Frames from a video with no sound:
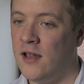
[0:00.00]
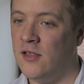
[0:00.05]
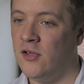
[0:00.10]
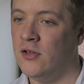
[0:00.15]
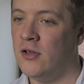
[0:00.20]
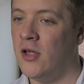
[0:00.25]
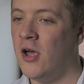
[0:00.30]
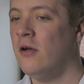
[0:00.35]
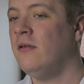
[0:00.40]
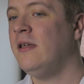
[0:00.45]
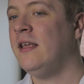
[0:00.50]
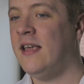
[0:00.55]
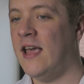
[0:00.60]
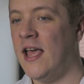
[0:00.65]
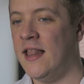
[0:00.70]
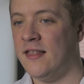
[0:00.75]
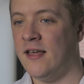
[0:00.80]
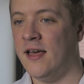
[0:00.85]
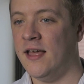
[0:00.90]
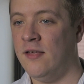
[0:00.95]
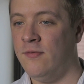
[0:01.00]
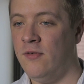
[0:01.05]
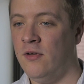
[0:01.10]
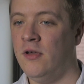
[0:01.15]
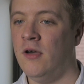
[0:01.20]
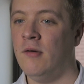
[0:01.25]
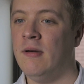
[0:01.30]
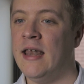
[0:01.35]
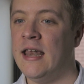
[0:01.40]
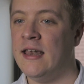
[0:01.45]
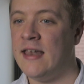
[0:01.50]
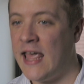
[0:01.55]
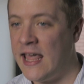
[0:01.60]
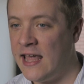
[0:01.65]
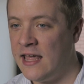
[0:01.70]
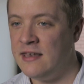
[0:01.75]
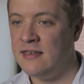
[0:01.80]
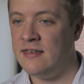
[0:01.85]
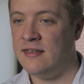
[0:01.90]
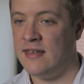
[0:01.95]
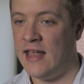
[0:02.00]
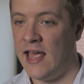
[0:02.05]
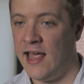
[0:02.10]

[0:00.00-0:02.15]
And you can only get that if you go in day in,